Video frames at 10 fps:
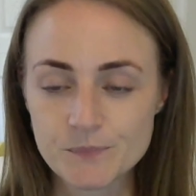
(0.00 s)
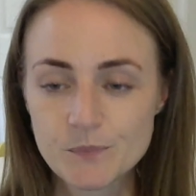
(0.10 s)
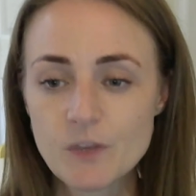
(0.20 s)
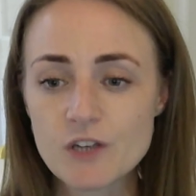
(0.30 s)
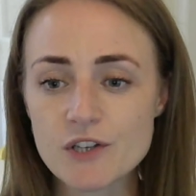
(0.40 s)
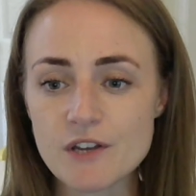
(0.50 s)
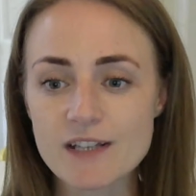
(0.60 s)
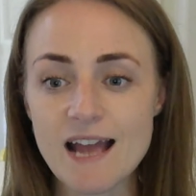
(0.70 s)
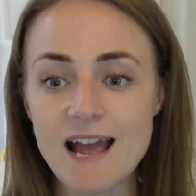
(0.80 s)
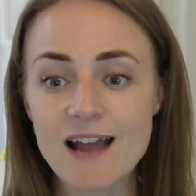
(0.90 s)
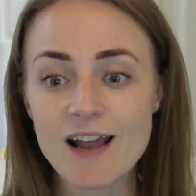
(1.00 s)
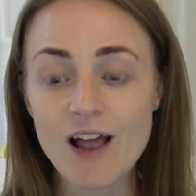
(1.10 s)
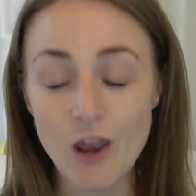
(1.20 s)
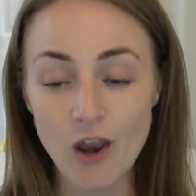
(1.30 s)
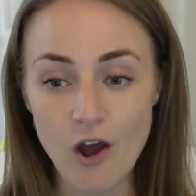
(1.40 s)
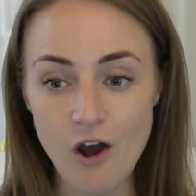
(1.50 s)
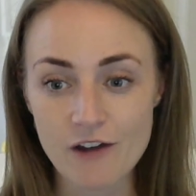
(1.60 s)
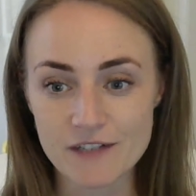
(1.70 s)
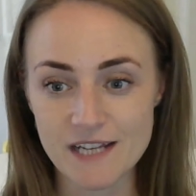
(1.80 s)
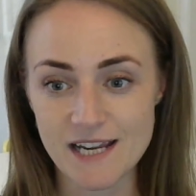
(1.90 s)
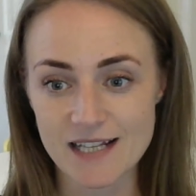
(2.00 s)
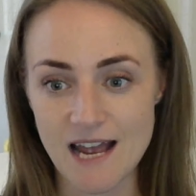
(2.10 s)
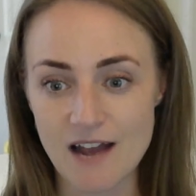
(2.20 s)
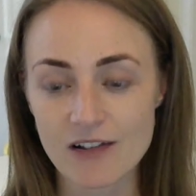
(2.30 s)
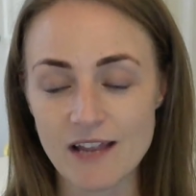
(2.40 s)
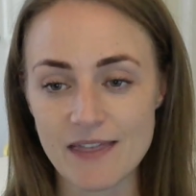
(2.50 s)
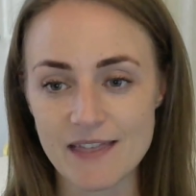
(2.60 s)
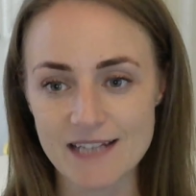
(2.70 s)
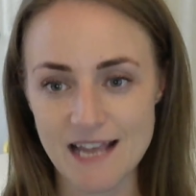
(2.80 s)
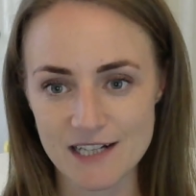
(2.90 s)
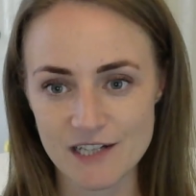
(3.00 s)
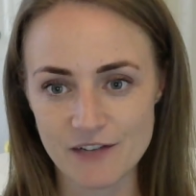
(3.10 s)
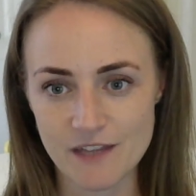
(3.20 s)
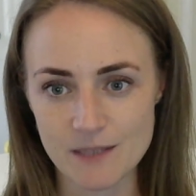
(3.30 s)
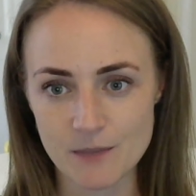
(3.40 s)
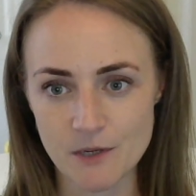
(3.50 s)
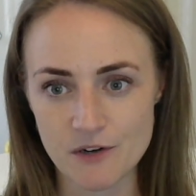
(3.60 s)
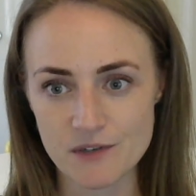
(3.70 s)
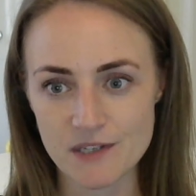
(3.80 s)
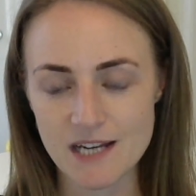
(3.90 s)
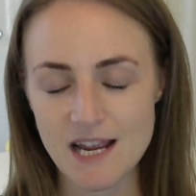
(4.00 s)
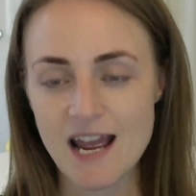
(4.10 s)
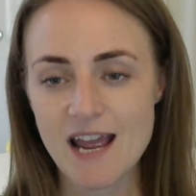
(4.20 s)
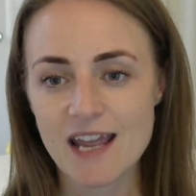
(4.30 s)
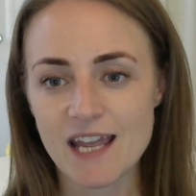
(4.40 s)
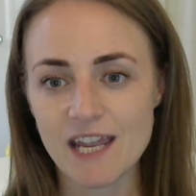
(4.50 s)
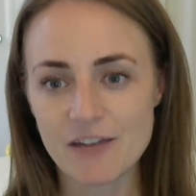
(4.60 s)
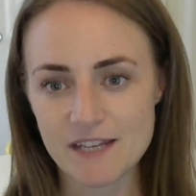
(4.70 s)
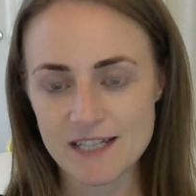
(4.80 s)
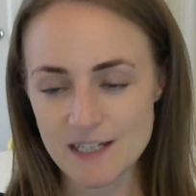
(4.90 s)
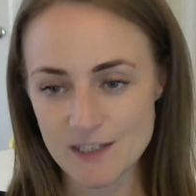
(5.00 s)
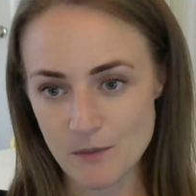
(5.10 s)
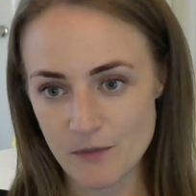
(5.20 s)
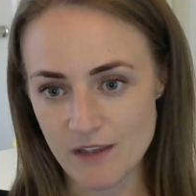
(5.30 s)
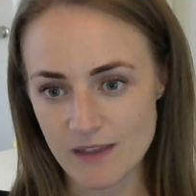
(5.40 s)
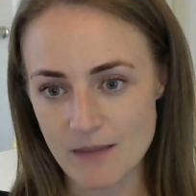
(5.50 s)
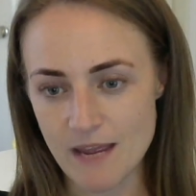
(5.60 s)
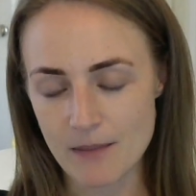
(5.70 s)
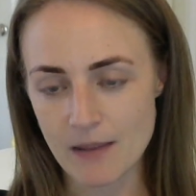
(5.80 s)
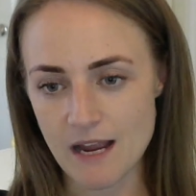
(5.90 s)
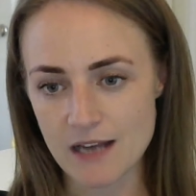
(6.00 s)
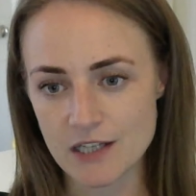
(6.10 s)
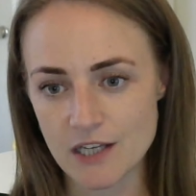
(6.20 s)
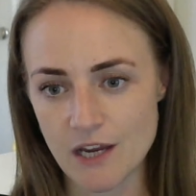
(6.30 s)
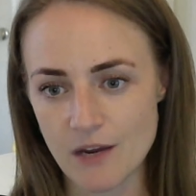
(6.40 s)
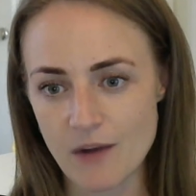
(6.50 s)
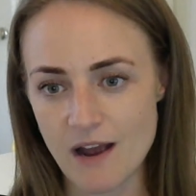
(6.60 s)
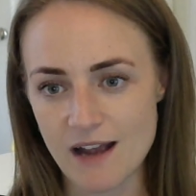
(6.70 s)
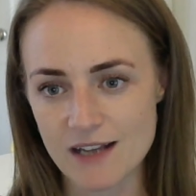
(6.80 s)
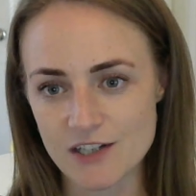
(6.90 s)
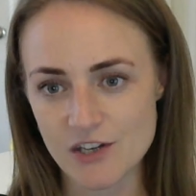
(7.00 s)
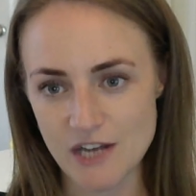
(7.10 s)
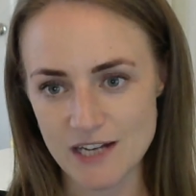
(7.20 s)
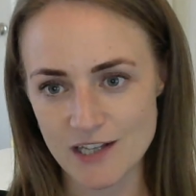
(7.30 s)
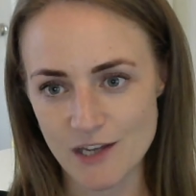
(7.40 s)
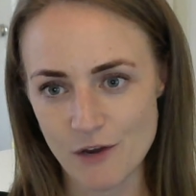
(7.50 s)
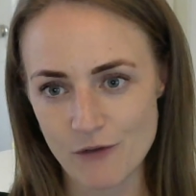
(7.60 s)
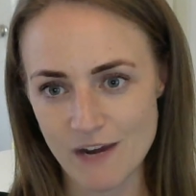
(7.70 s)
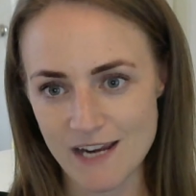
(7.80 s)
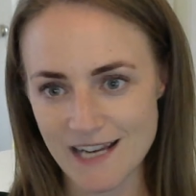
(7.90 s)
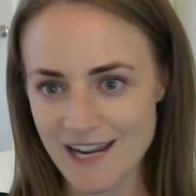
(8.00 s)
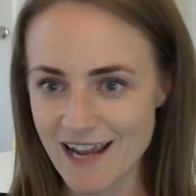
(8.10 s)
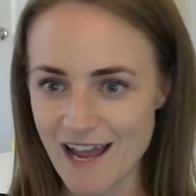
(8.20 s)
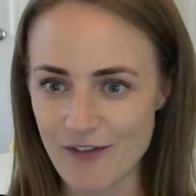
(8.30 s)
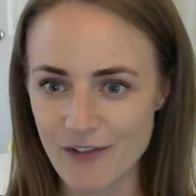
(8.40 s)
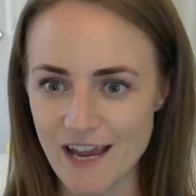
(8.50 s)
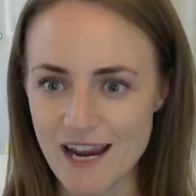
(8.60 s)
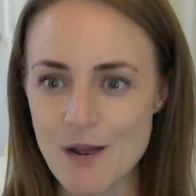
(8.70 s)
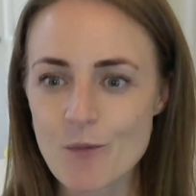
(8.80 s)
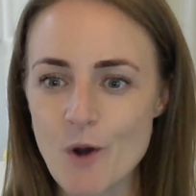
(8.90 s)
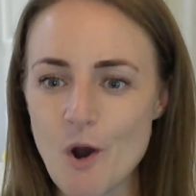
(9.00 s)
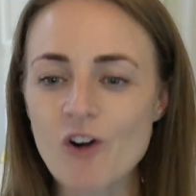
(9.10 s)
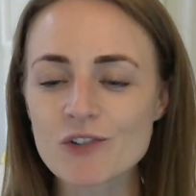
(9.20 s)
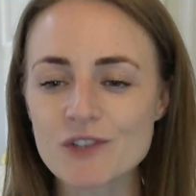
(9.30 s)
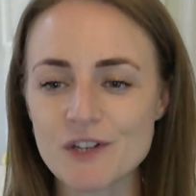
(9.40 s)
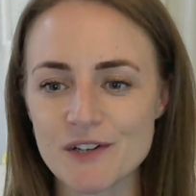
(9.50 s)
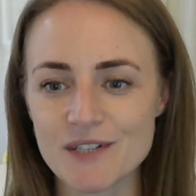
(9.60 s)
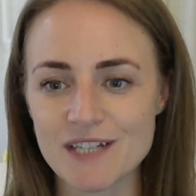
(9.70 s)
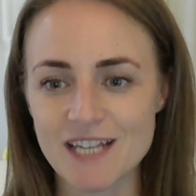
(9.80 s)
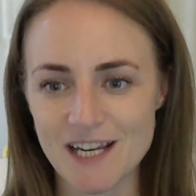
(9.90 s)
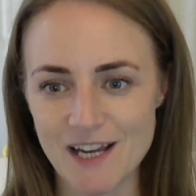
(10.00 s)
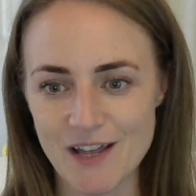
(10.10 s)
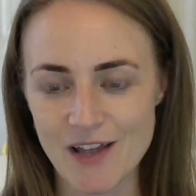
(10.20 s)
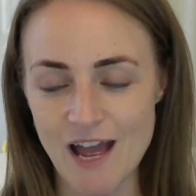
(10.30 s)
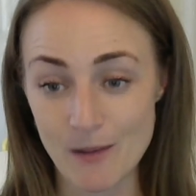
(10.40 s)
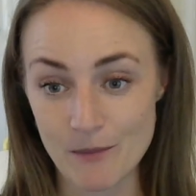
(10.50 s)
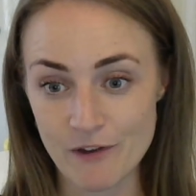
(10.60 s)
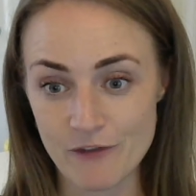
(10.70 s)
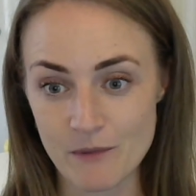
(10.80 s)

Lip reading: So there's a lot of detail in the text of this post. If this is something that may apply to you, I suggest that you read it carefully, but also seek help from a